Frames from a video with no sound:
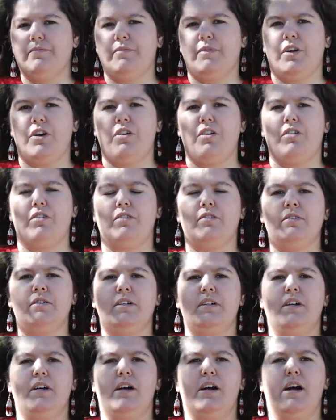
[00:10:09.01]

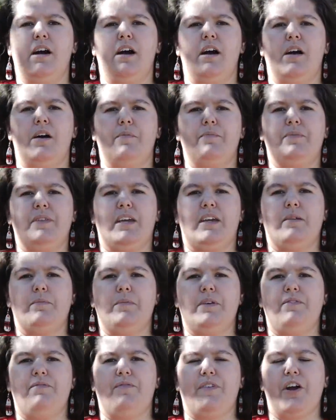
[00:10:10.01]
They can
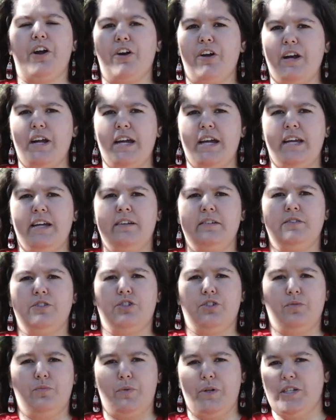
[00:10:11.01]
be very
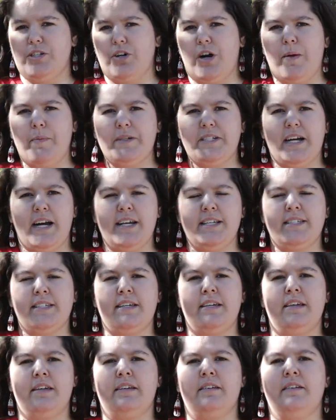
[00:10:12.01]

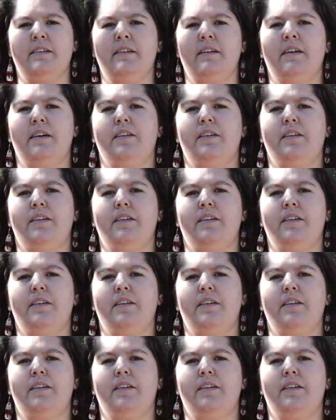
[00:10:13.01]
re-traumatizing.